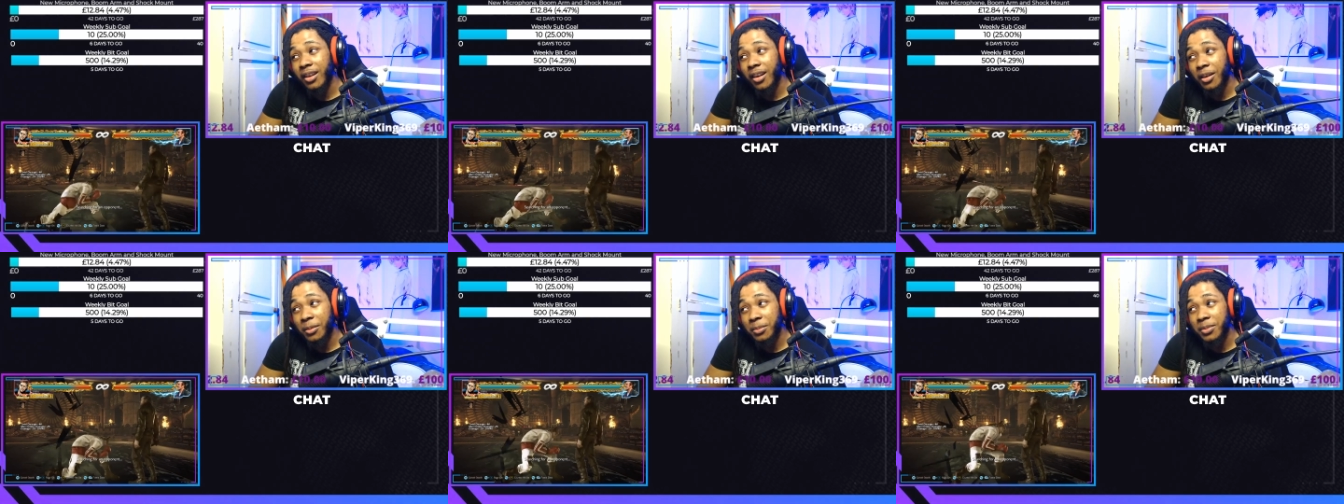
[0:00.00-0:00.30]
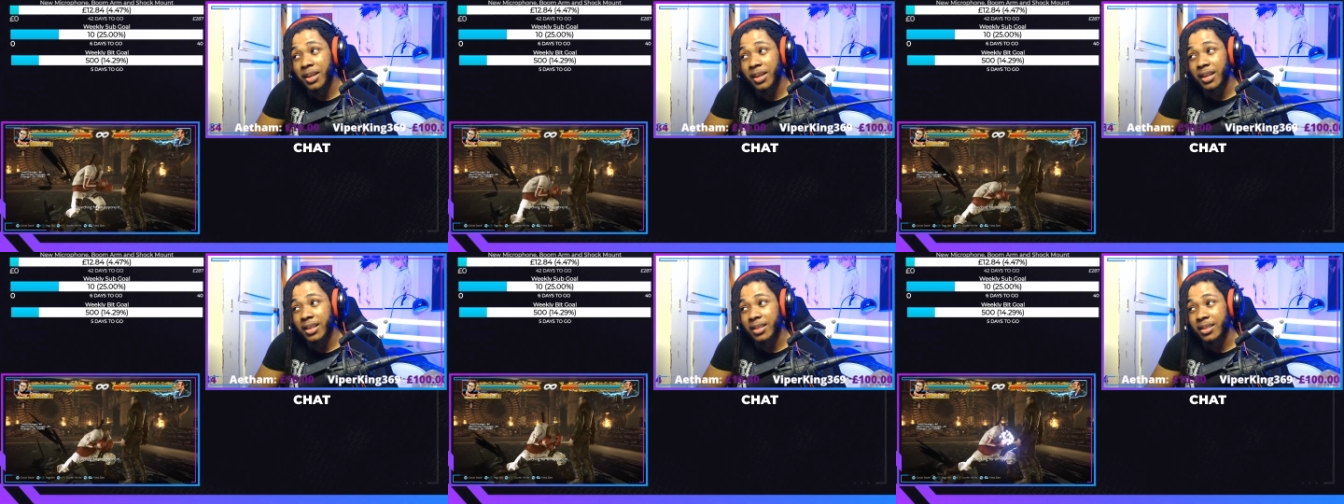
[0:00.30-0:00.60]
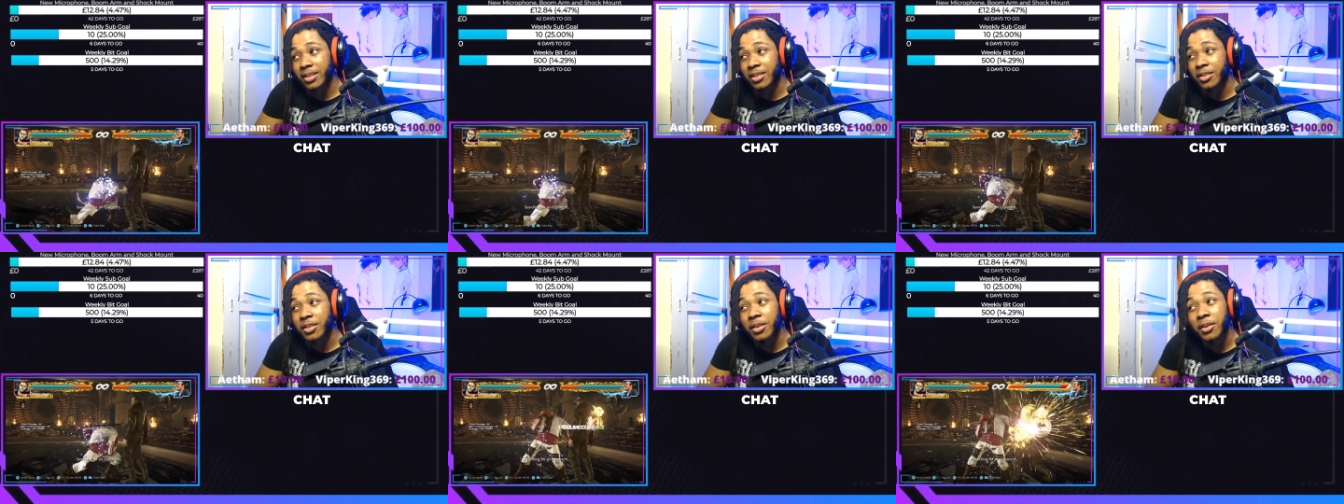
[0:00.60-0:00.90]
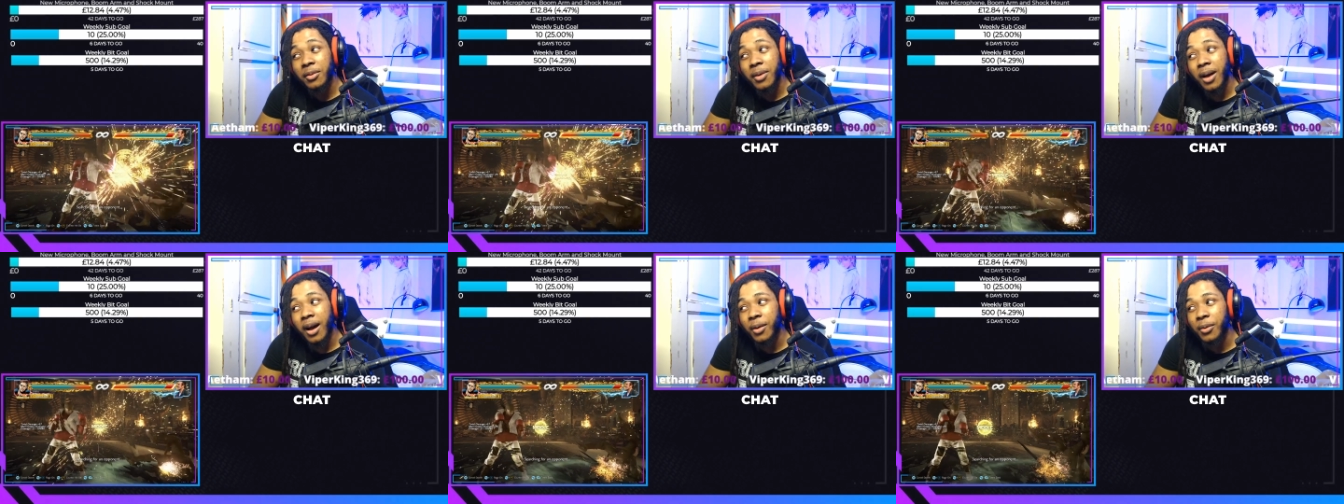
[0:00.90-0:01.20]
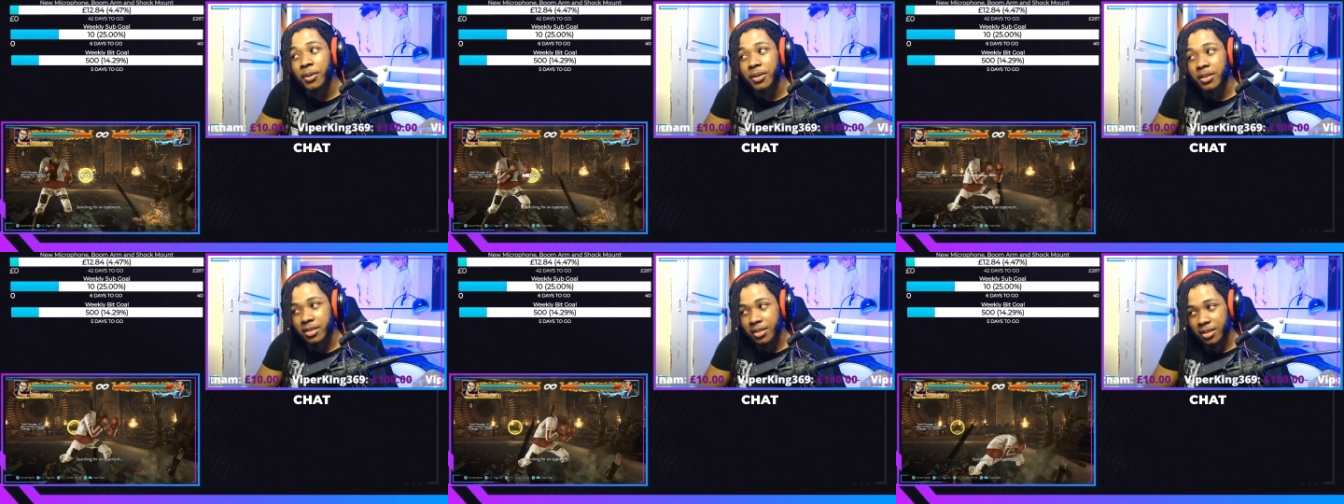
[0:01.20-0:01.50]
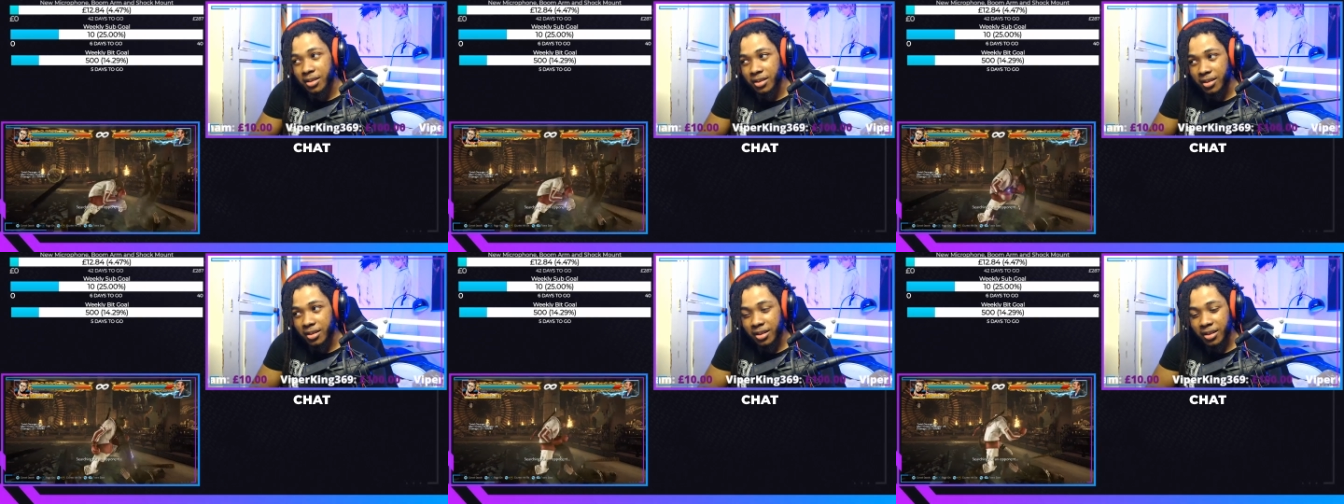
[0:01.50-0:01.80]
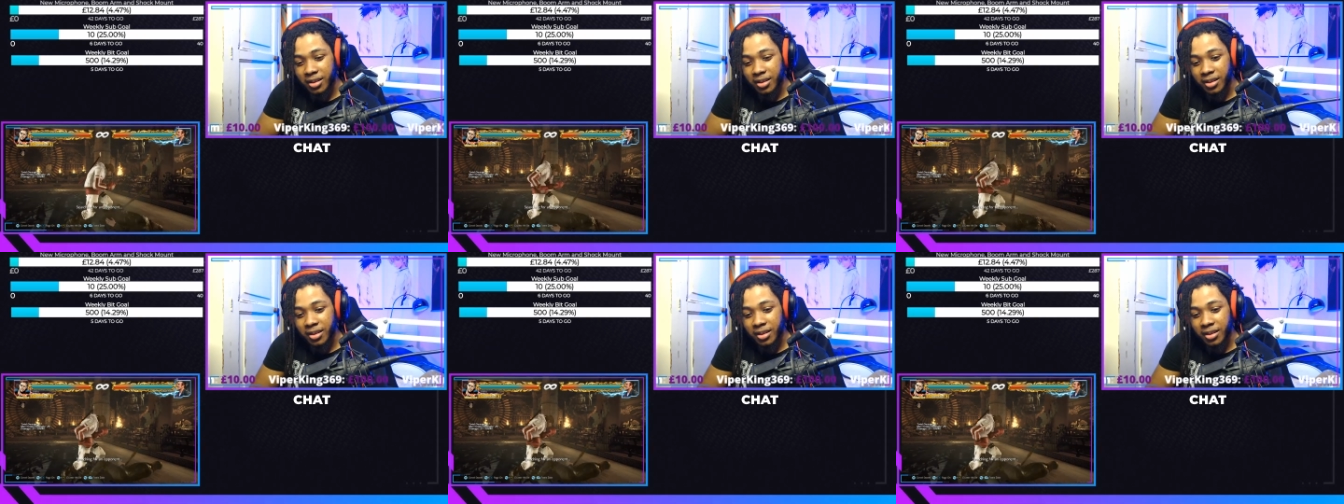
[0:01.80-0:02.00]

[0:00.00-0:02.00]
update two hours